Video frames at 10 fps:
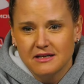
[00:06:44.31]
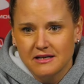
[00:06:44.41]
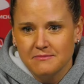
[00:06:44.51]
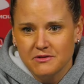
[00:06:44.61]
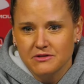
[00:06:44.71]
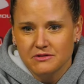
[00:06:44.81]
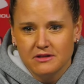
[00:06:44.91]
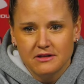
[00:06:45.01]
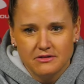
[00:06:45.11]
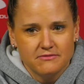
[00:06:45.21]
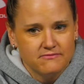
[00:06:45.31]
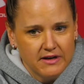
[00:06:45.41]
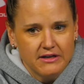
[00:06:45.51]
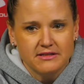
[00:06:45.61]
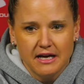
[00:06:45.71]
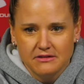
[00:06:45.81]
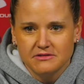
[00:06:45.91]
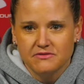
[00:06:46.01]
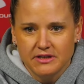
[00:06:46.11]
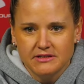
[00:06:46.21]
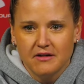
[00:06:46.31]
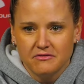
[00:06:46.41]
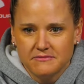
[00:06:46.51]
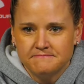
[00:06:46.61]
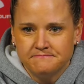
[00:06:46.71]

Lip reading: They're very talented, very tough.